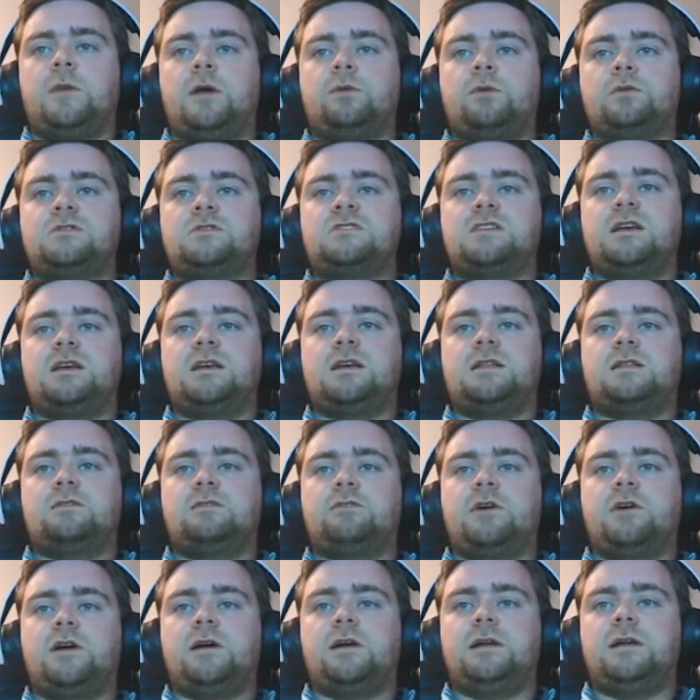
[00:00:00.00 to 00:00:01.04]
I would say, at the
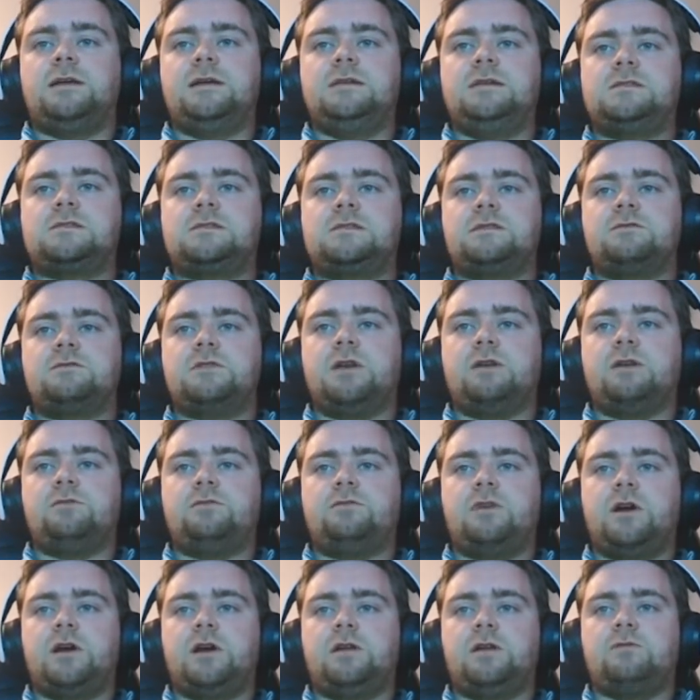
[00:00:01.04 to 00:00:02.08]
very least, if not
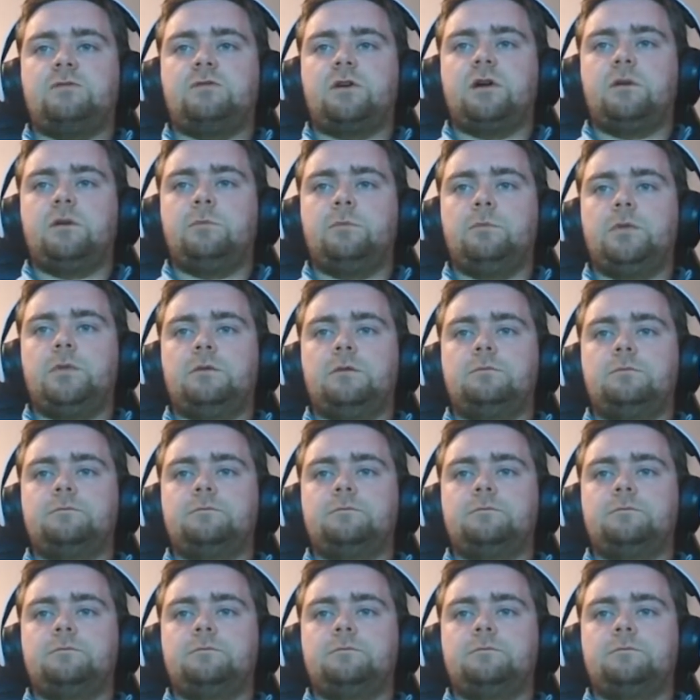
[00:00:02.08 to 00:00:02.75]
very firm, but